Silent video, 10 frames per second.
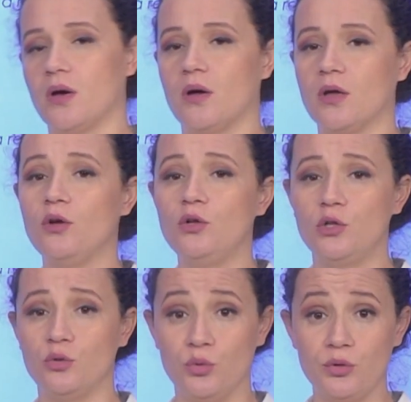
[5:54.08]

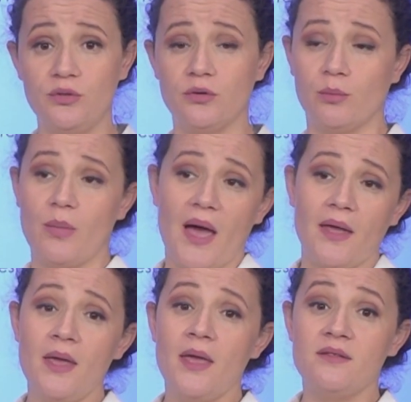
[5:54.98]
conclude
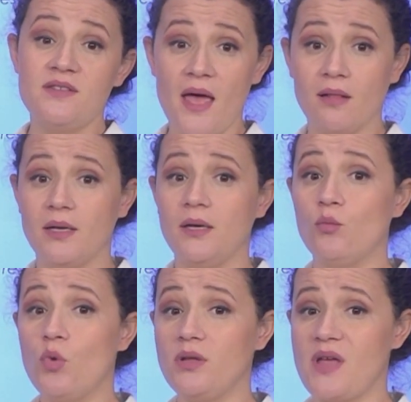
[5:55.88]
by telling
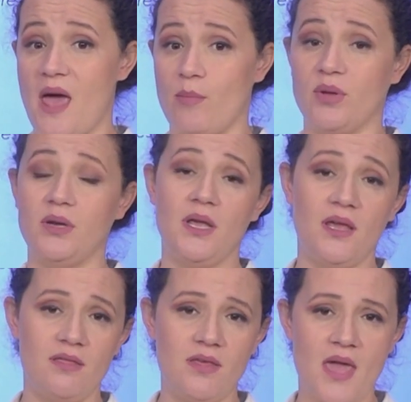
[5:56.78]
what happened
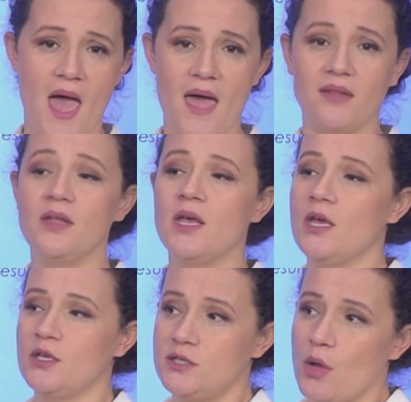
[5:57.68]
in the end.
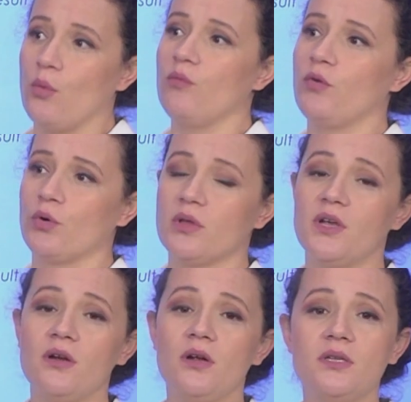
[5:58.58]
So for the
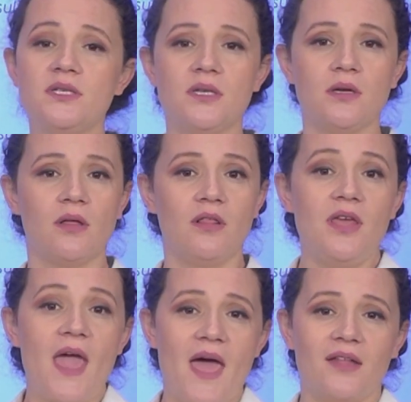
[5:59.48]
girls,
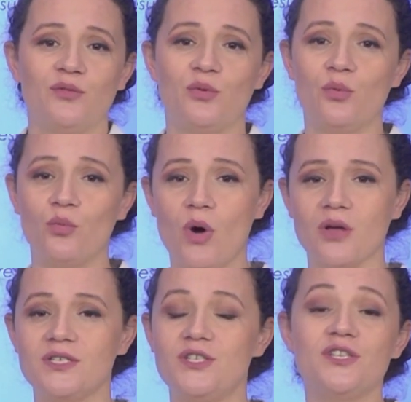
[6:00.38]
the end
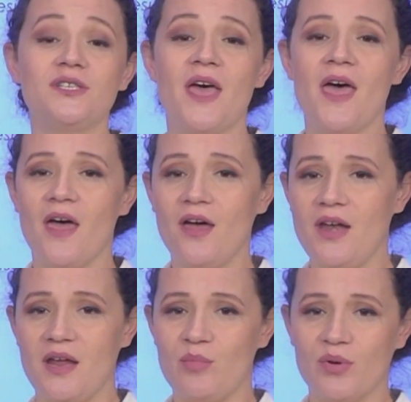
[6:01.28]
was just
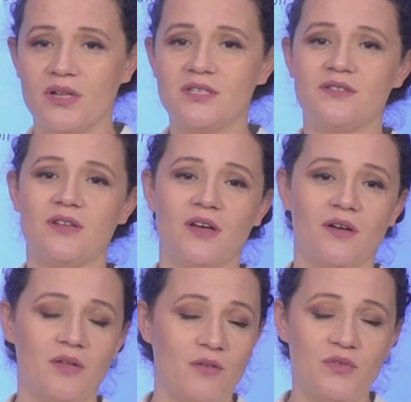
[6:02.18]
an
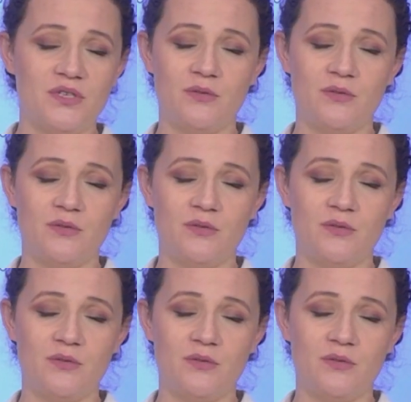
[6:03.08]
first